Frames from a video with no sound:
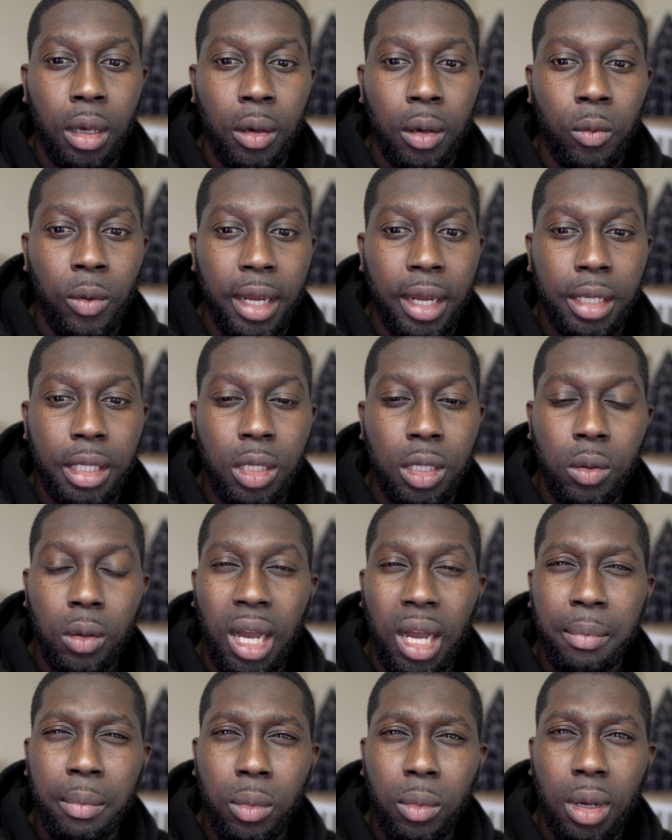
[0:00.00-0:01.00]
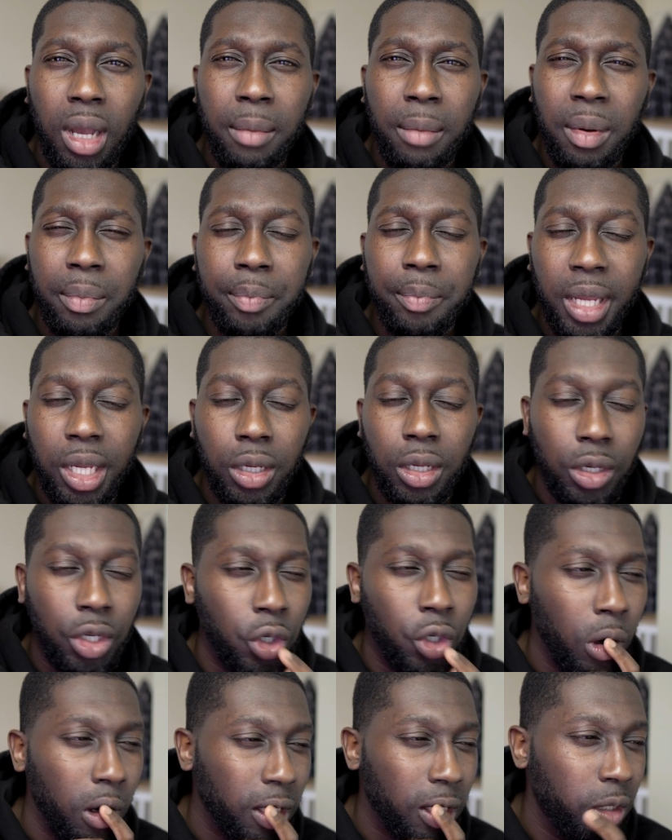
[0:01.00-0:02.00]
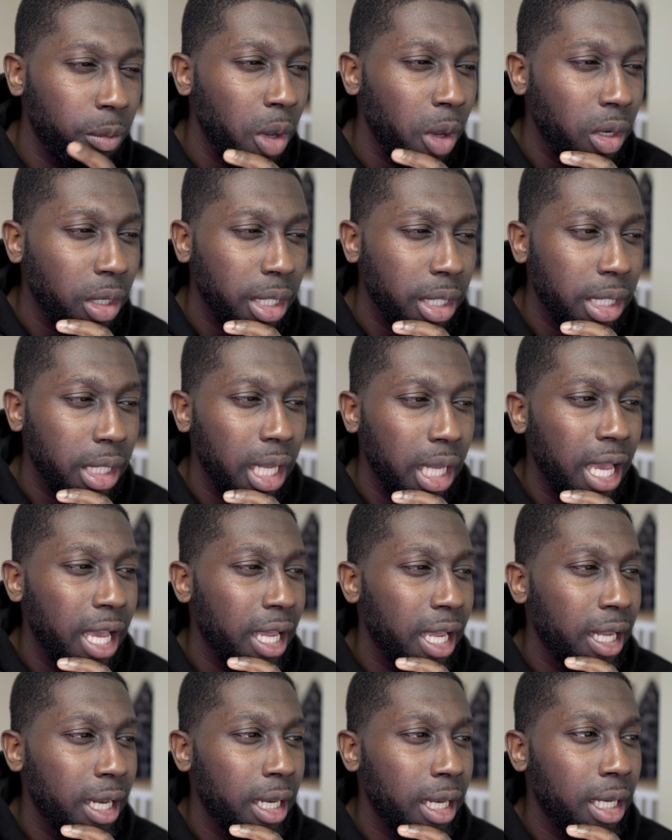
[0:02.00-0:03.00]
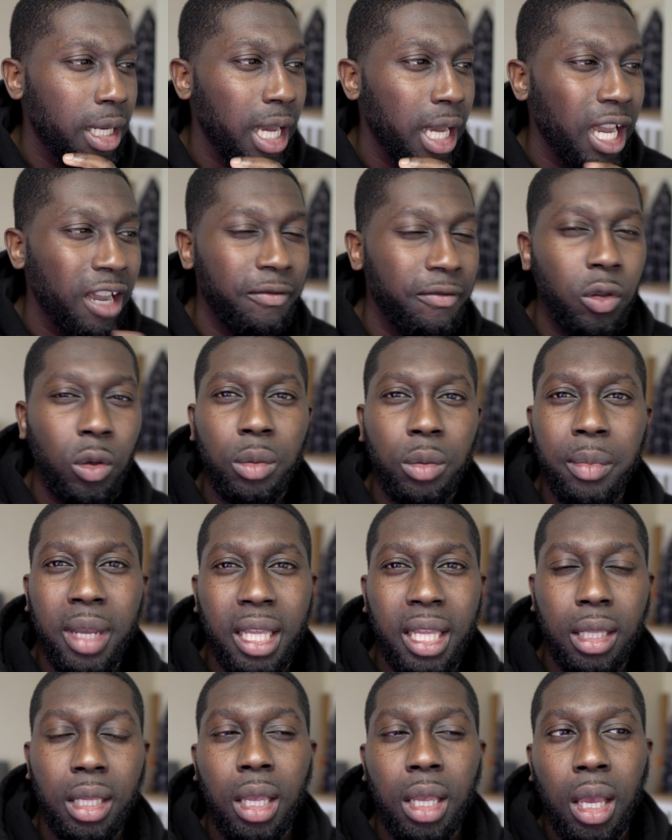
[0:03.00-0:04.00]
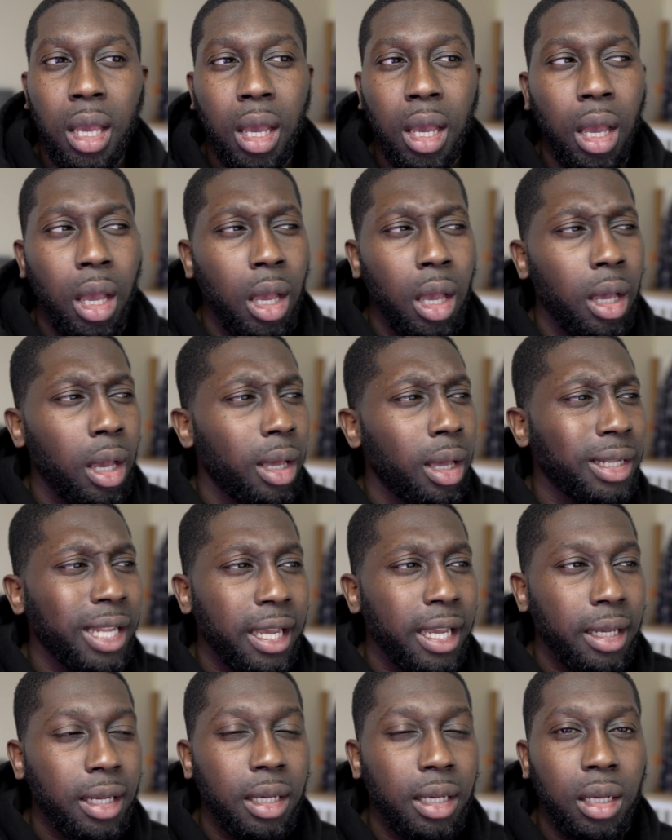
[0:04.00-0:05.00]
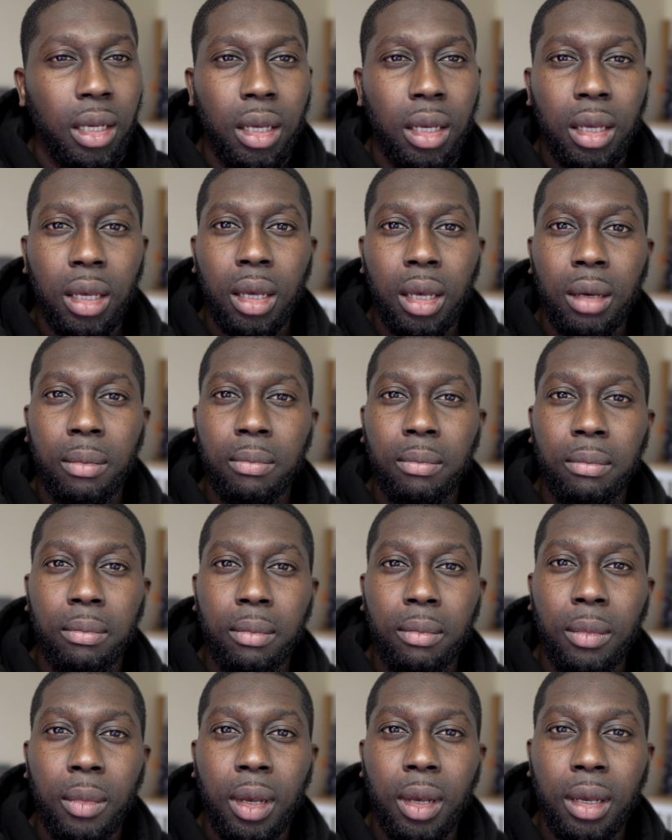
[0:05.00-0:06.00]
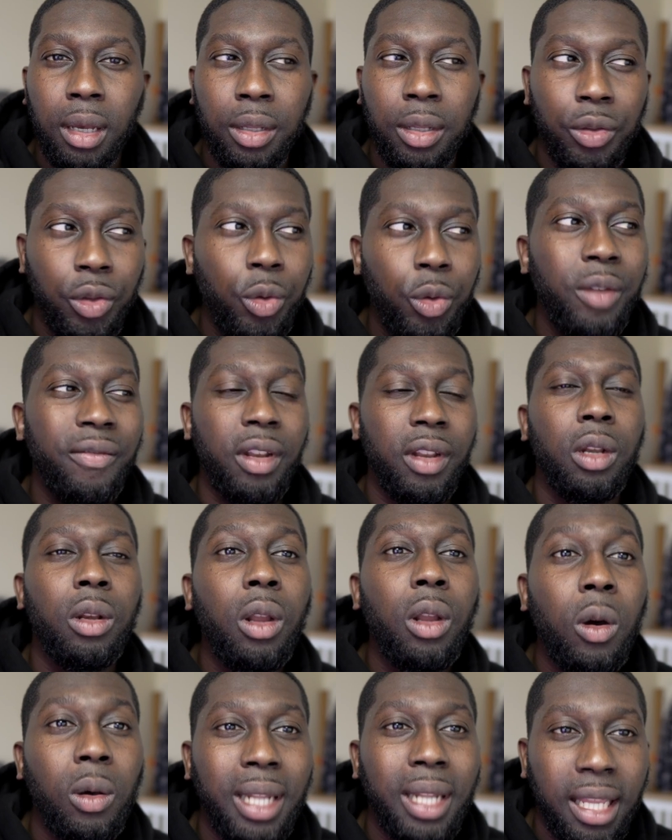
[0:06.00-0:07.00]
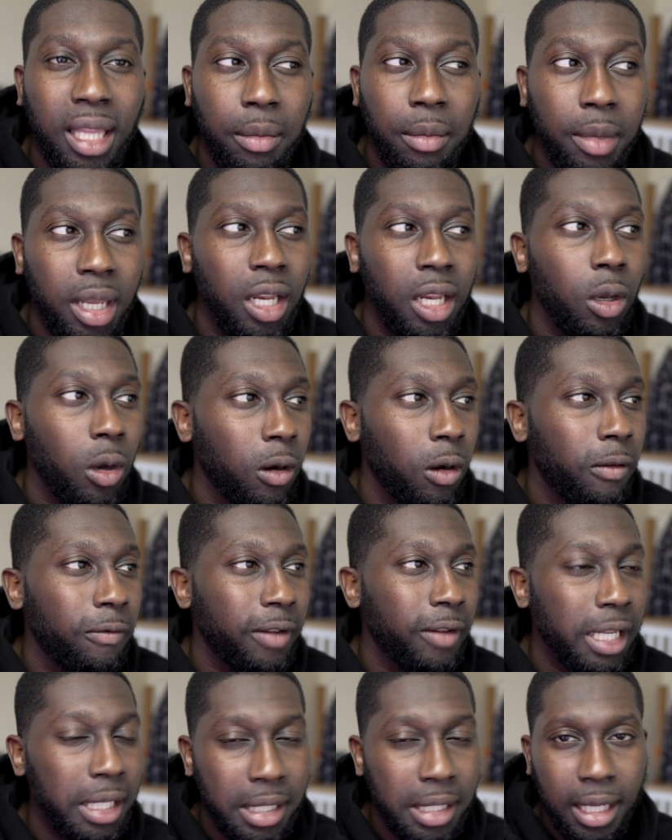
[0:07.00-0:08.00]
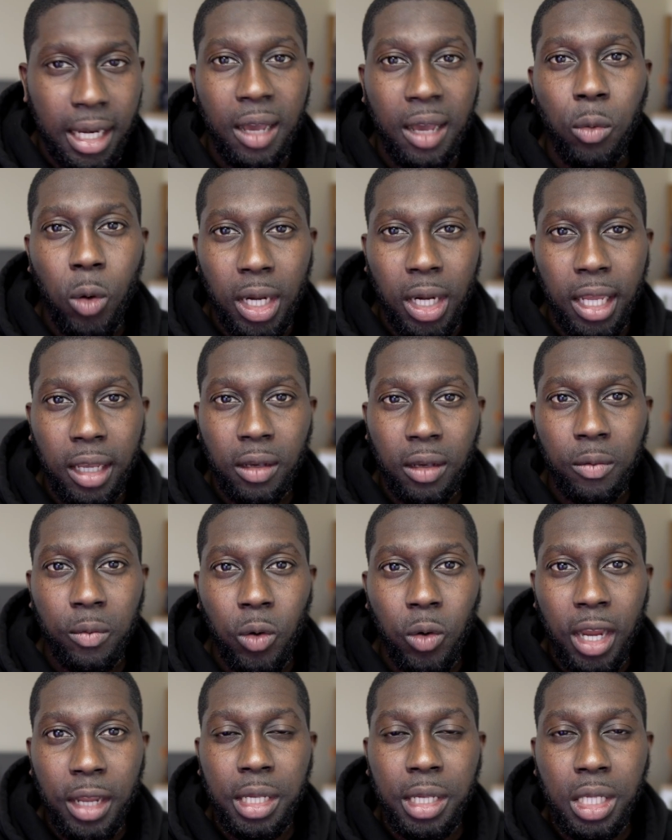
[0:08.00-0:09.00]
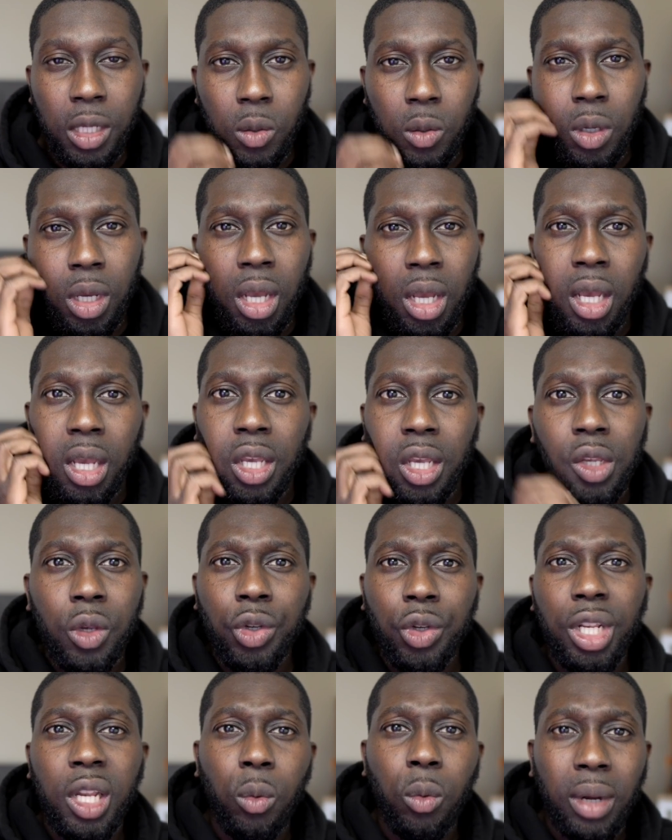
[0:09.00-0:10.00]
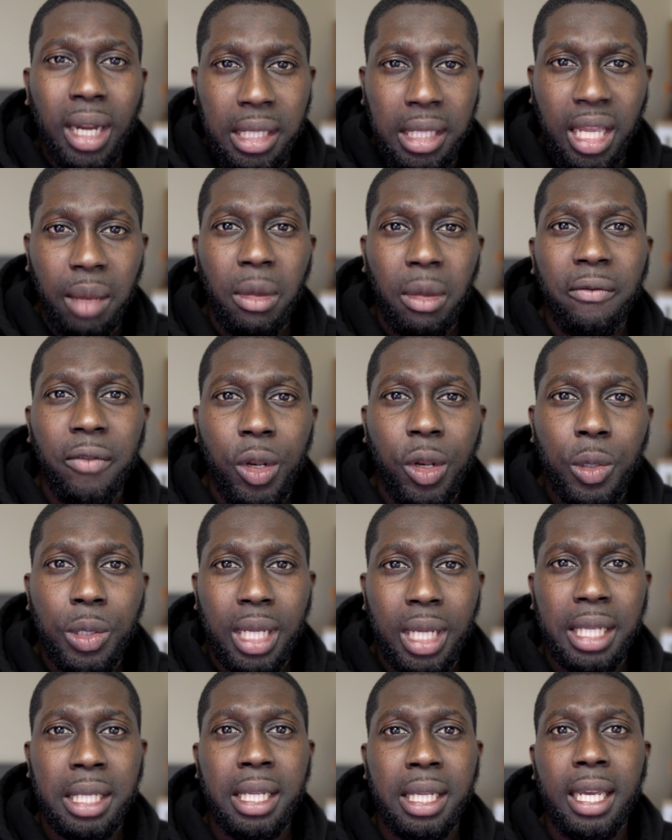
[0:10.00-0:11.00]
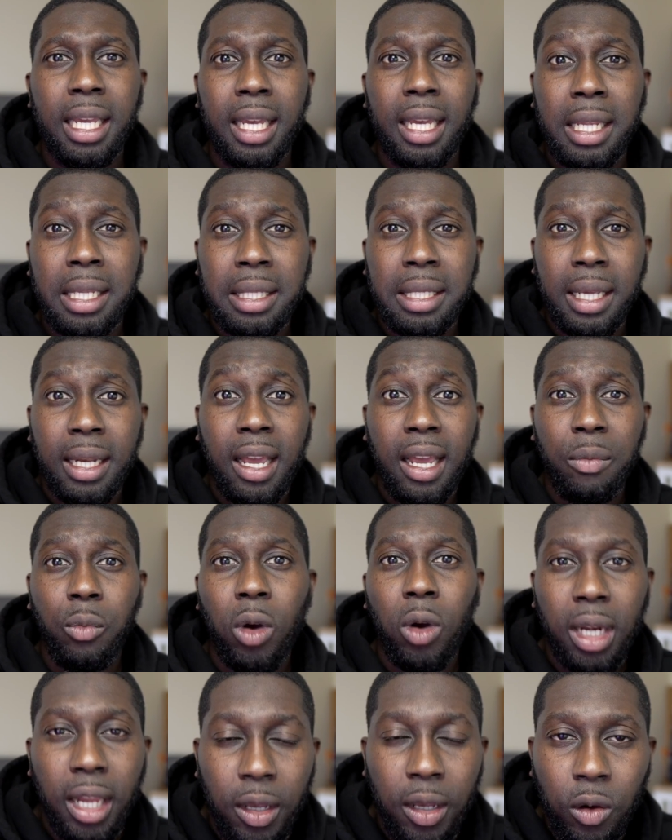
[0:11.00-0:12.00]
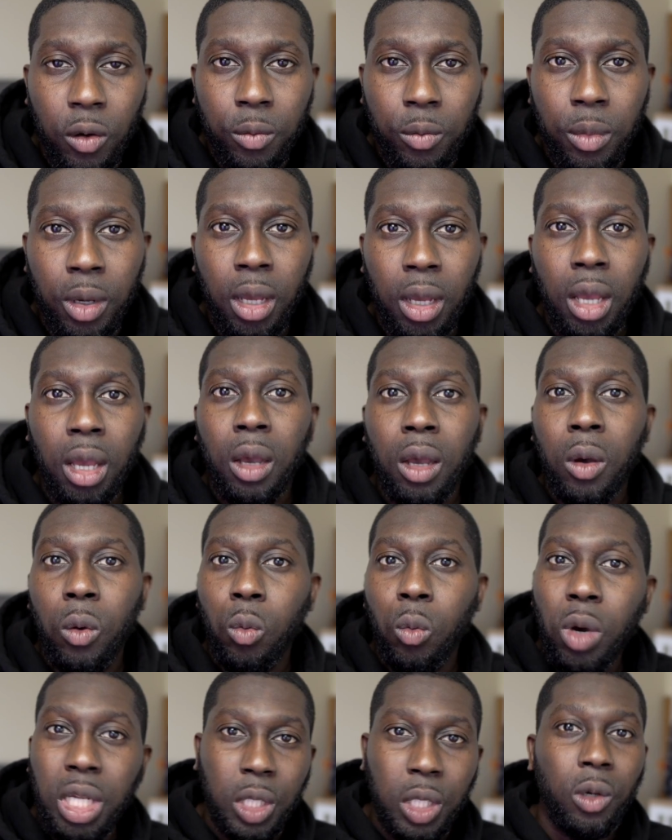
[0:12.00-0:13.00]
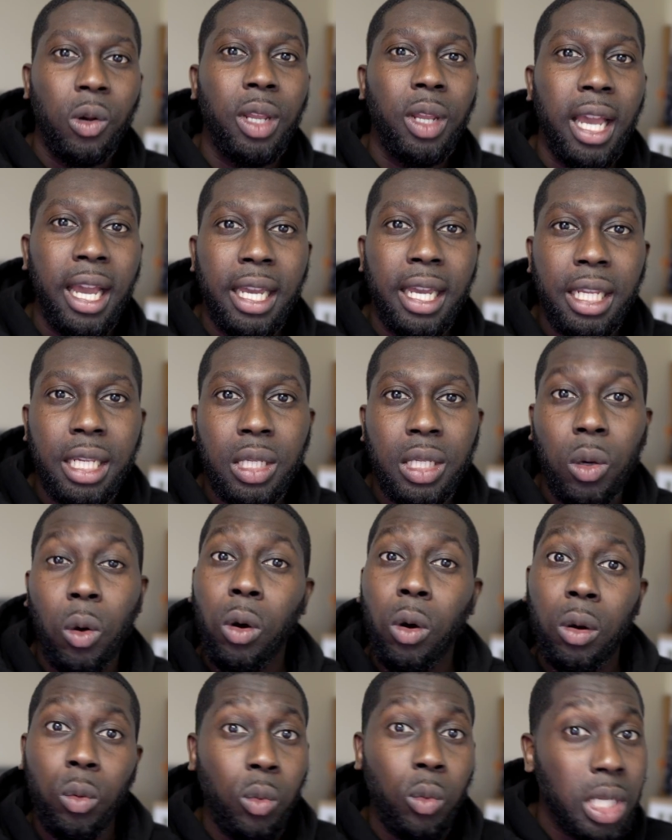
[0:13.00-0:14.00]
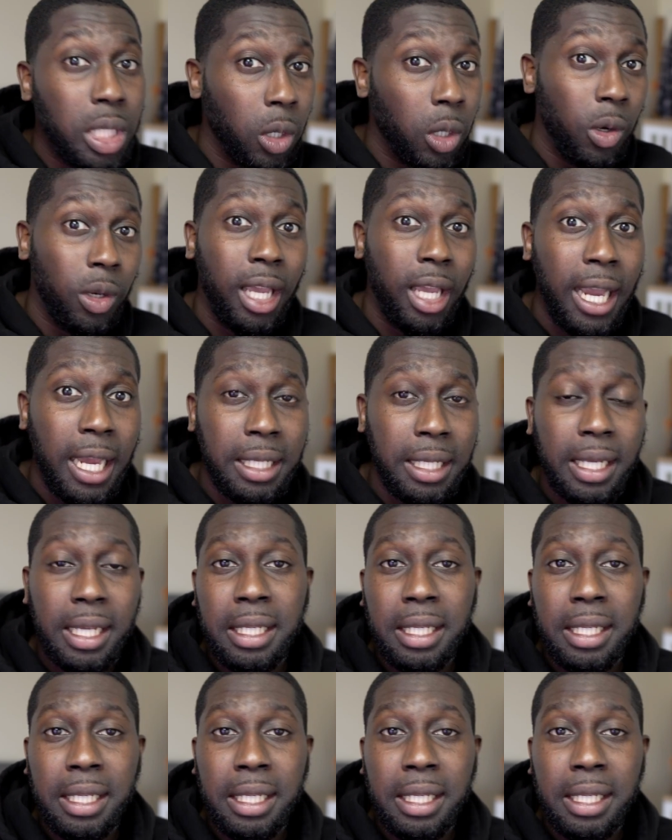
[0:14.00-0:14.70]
Right, so I'm a bit shocked, to be honest, and I have to admit, like, do you even know, like, the meaning of assalamu alaikum, right? So, usually when I start my videos, I say assalamu alaikum, what's going on, guys? Or what's going on, guys?